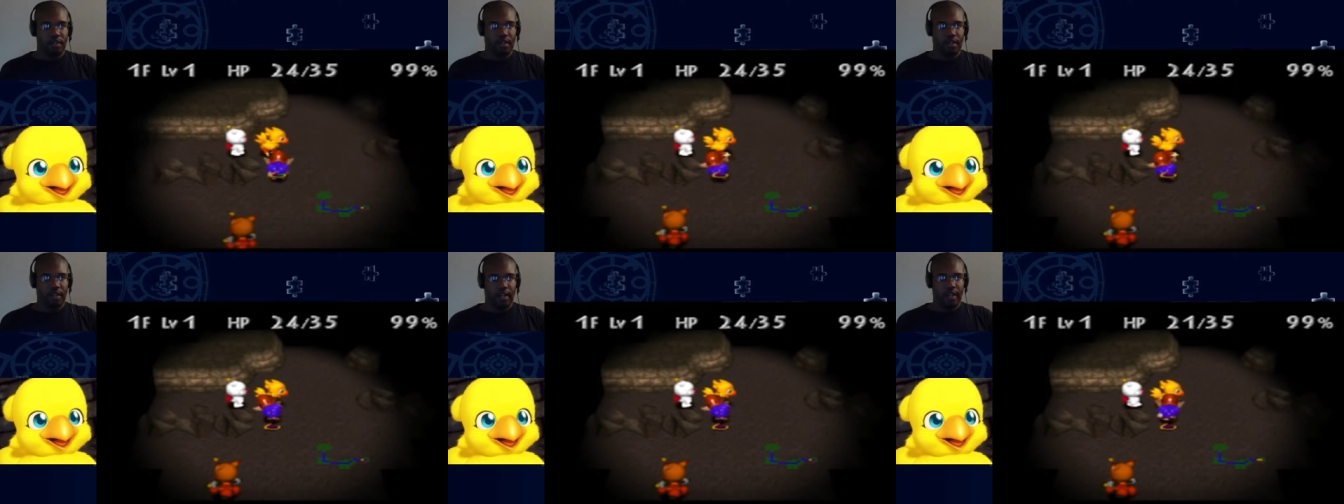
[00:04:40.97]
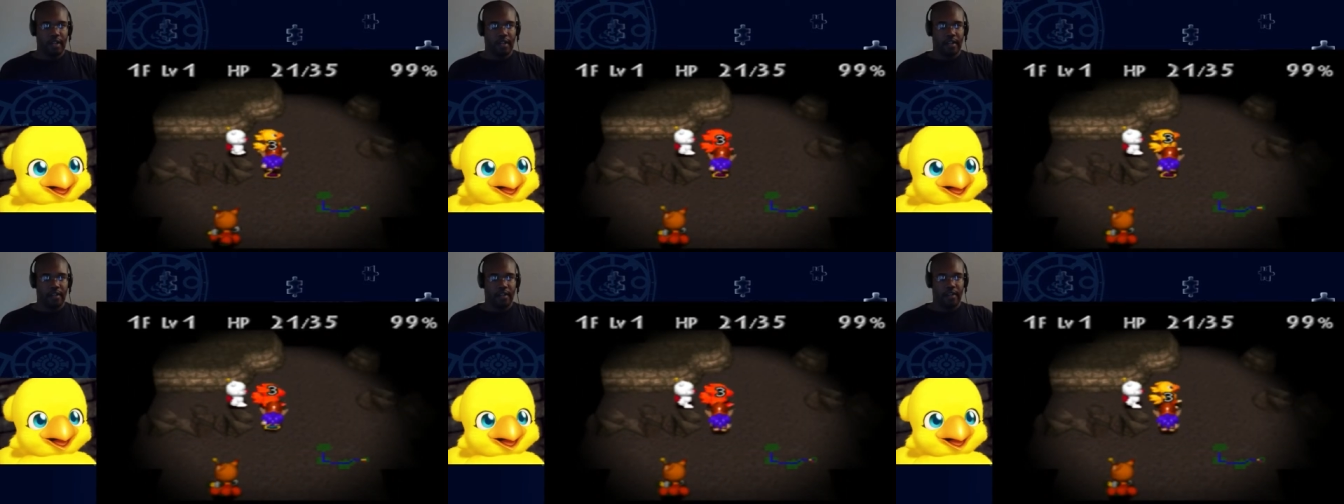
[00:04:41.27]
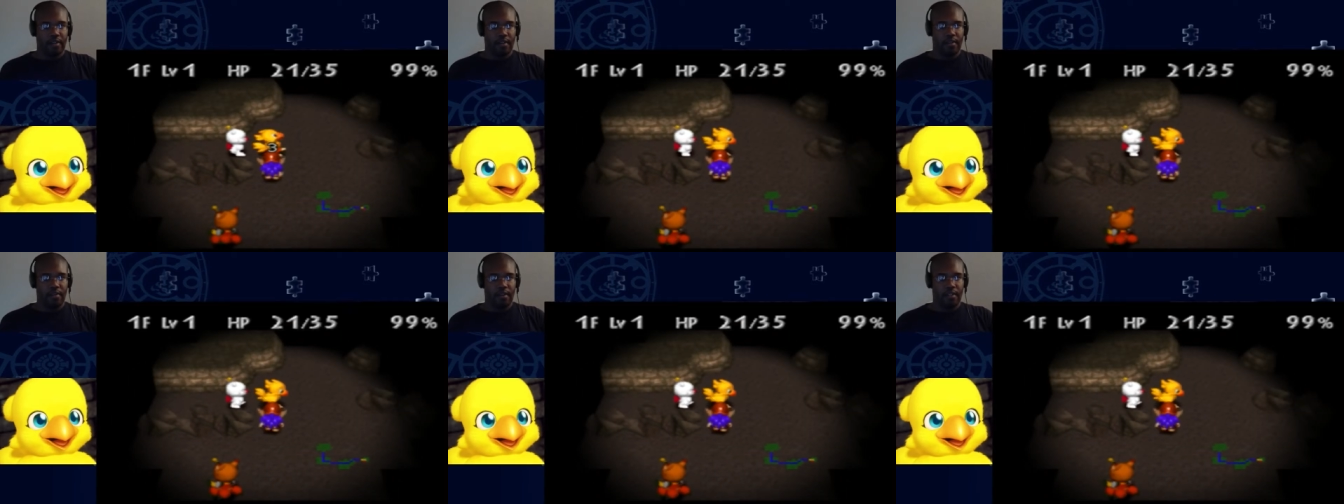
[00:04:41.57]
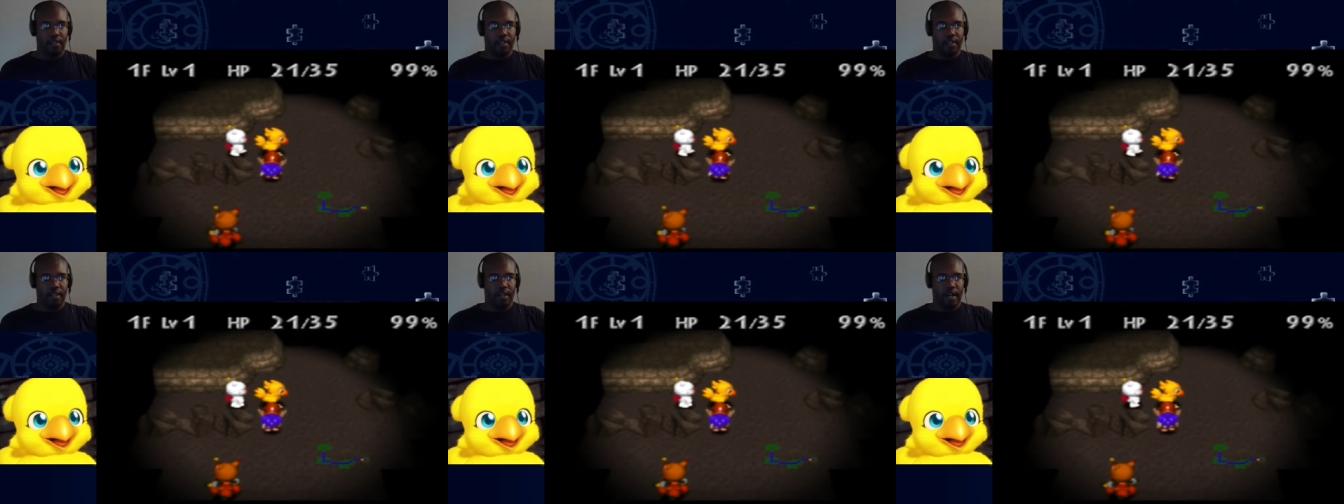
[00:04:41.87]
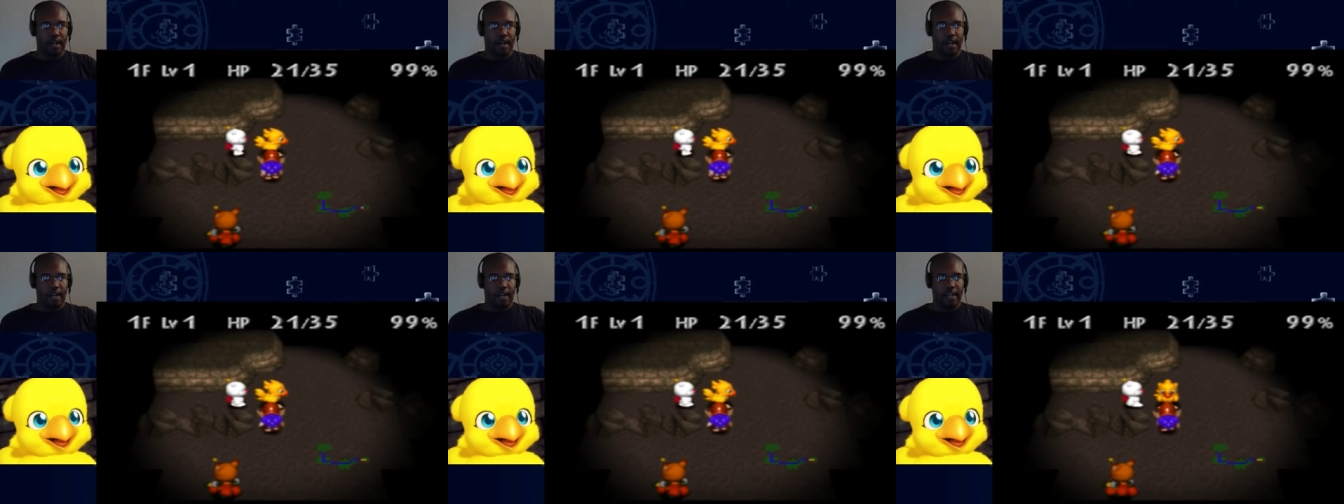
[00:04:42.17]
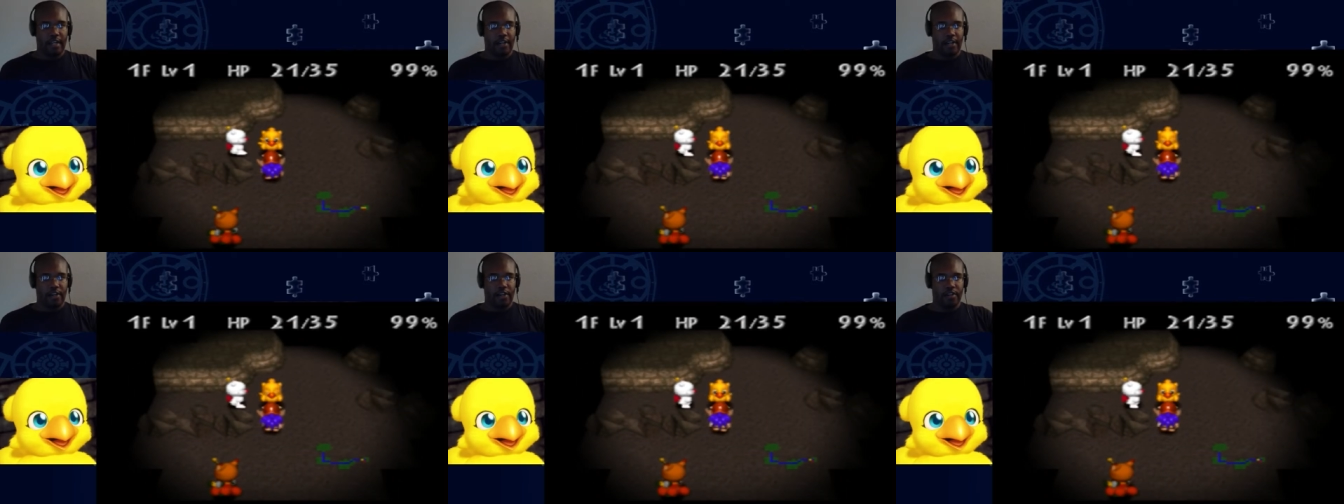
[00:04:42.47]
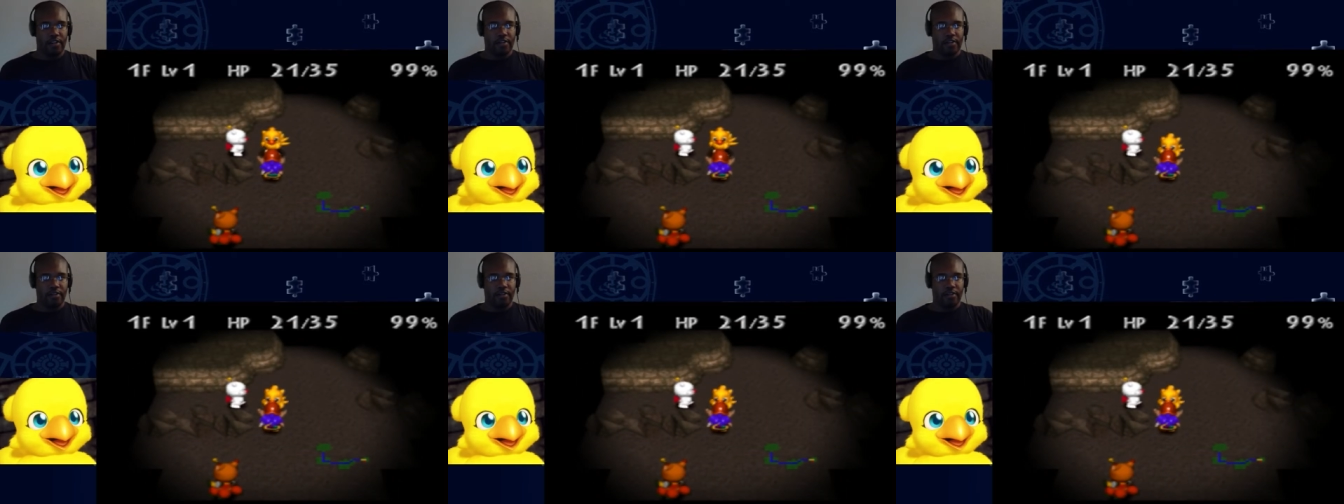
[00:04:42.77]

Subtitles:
Like this guy here.